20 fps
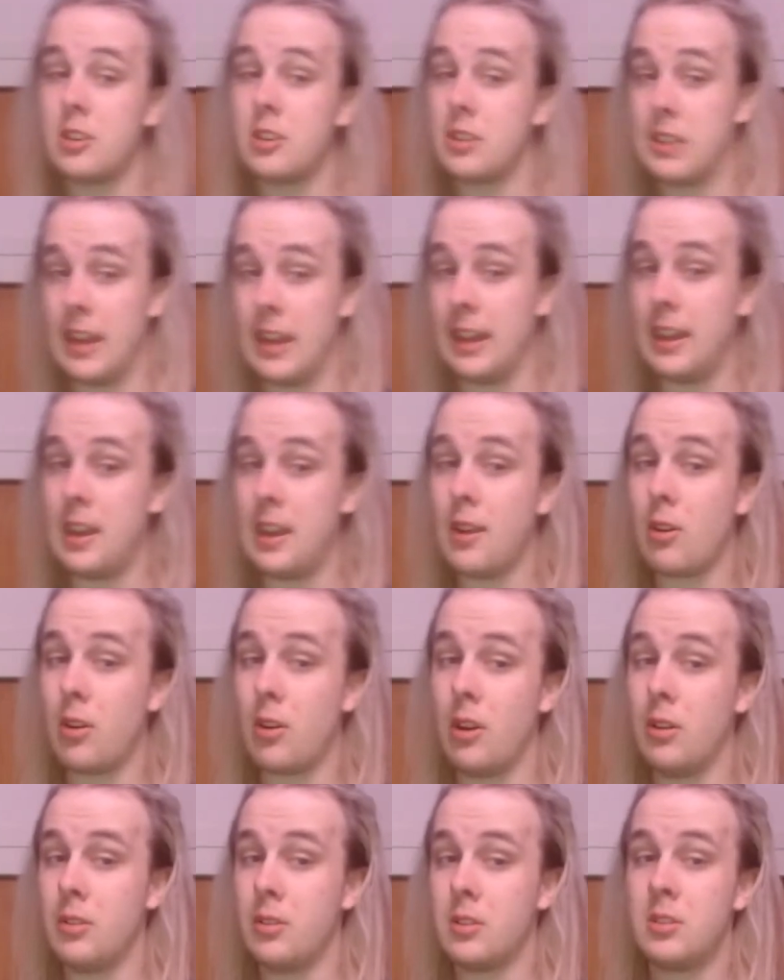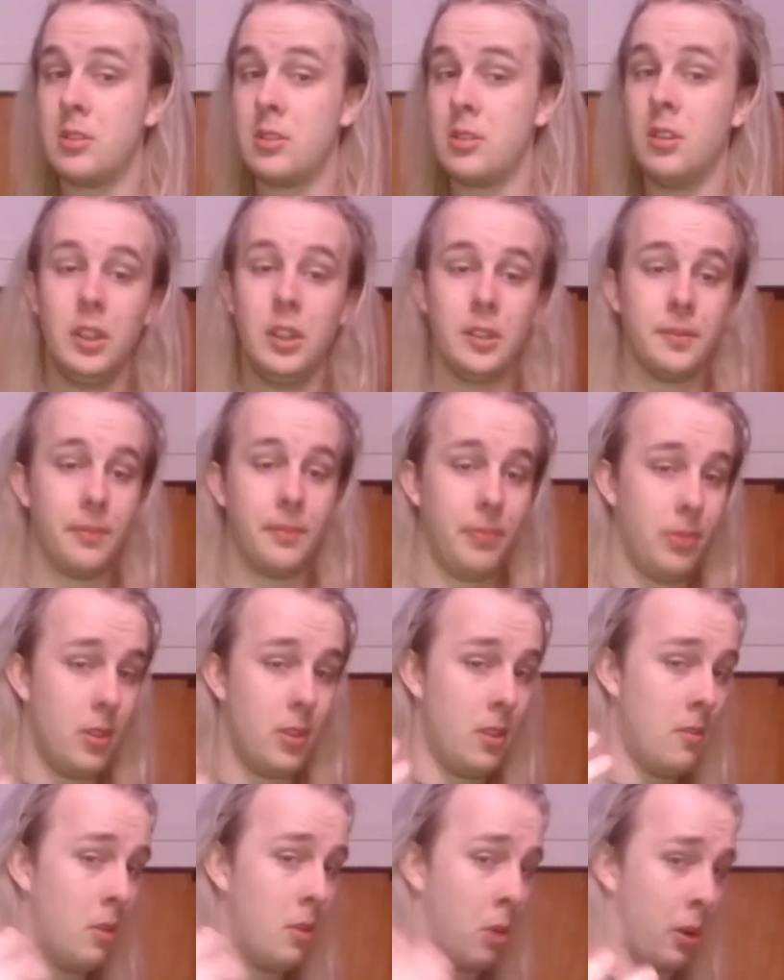like heroes
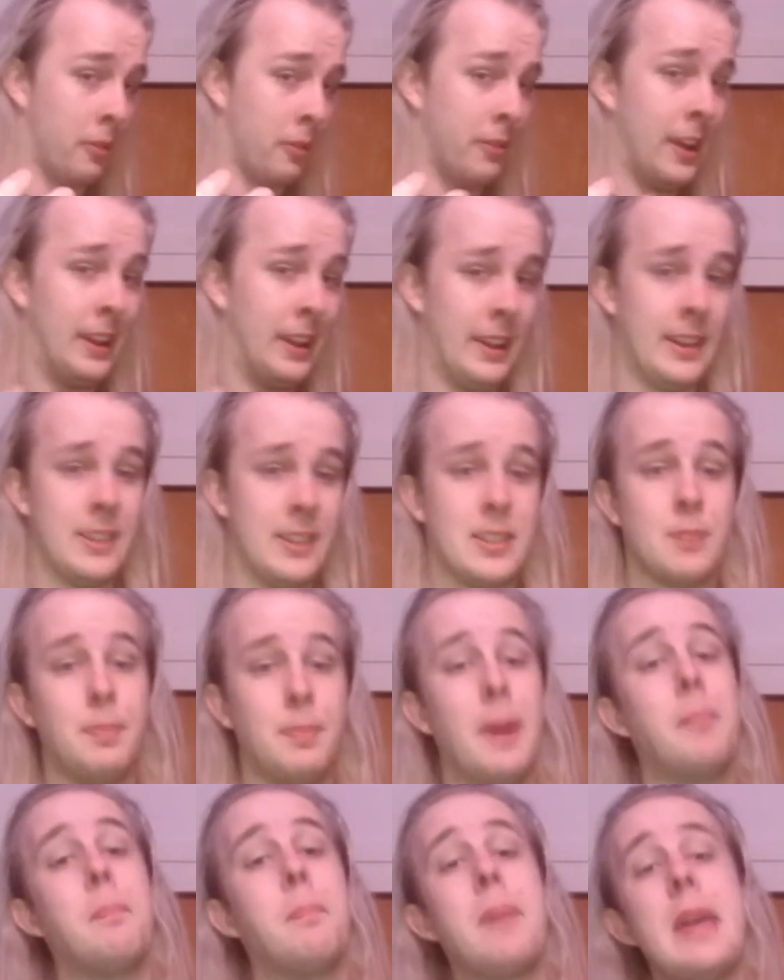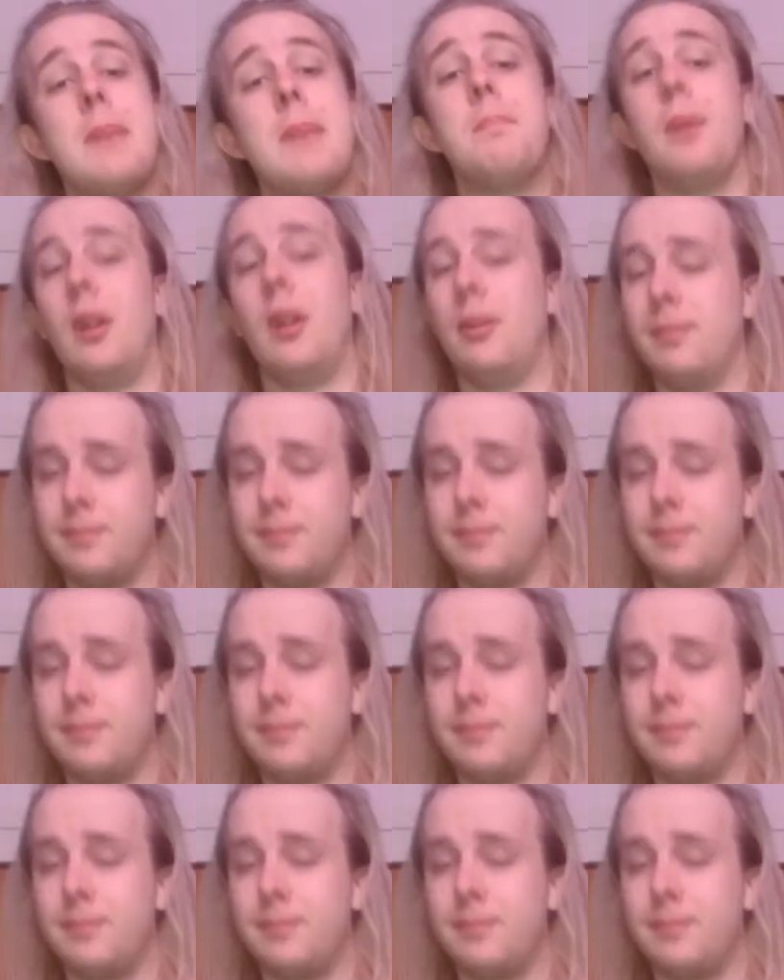or villains, but people.